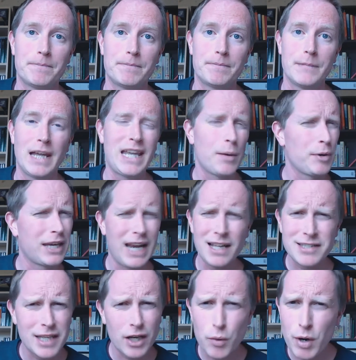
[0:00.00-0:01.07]
Again, we can
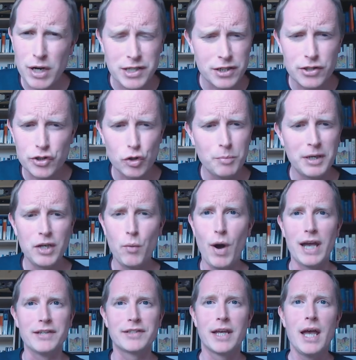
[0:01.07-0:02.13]
answer that question in so many
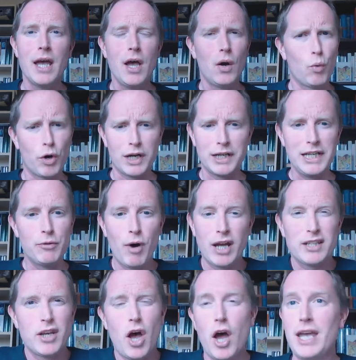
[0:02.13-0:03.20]
ways. What I need right
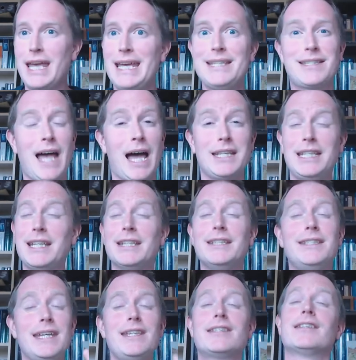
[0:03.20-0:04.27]
now is I need a
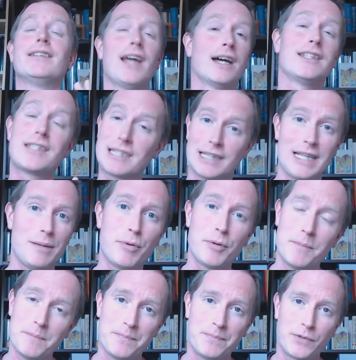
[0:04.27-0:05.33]
decent night's sleep,
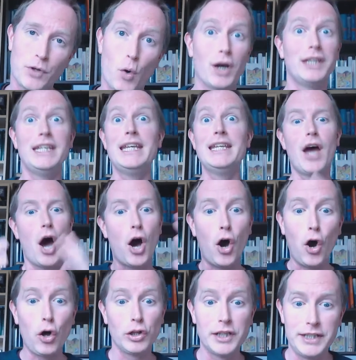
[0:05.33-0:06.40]
or I need a
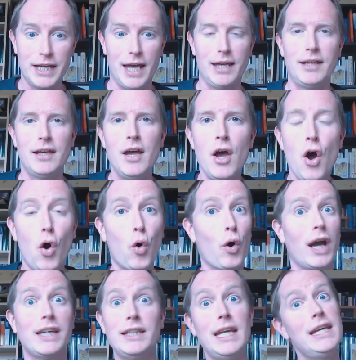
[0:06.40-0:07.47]
holiday, or I
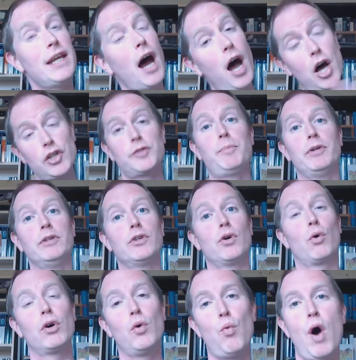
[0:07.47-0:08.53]
need a husband
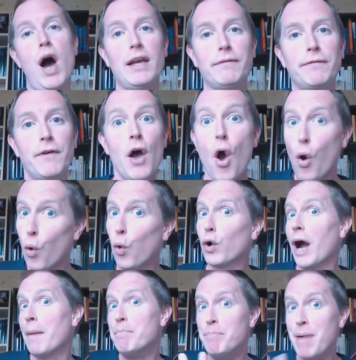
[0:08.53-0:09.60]
or a wife, or
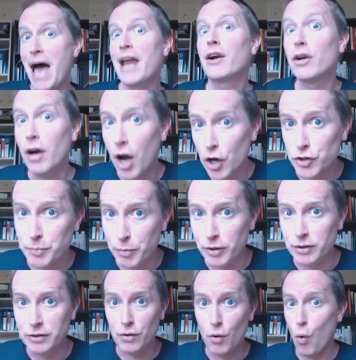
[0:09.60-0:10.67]
a better
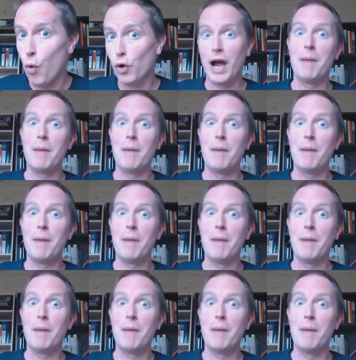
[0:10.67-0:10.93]
husband or a